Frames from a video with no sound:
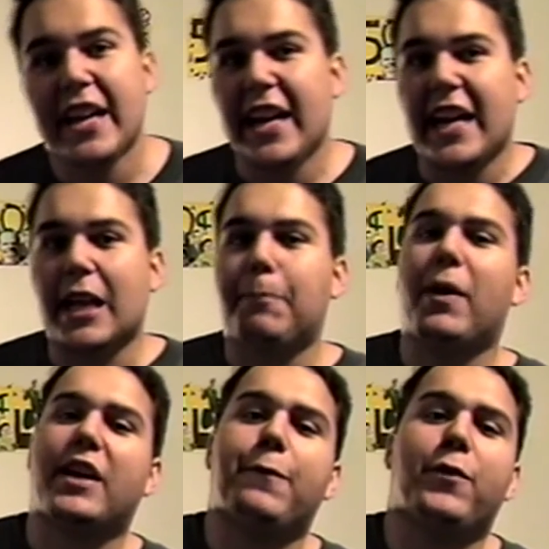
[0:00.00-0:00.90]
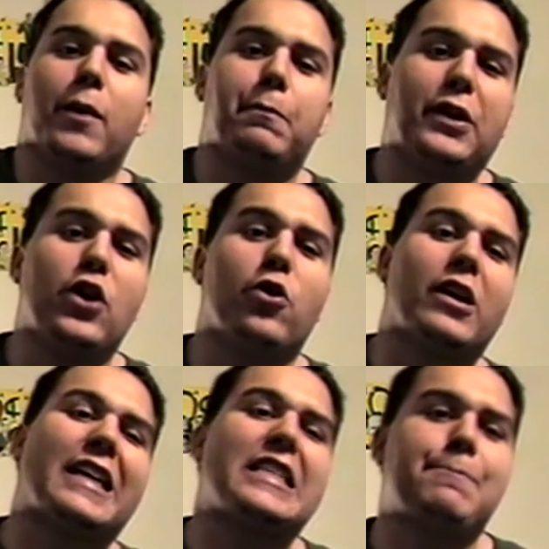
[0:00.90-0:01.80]
Eat a bucket full of puke,
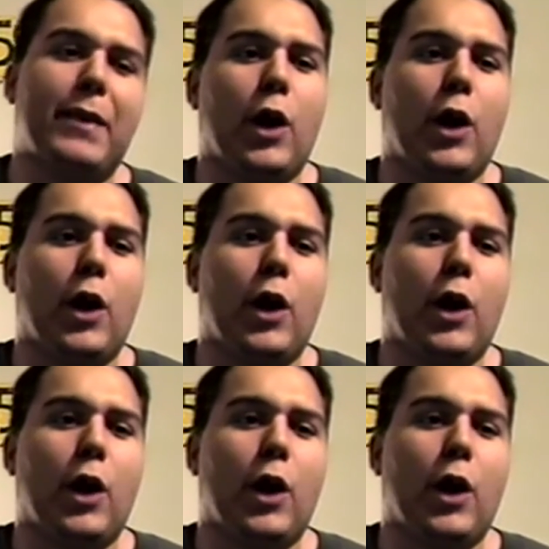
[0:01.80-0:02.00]
spill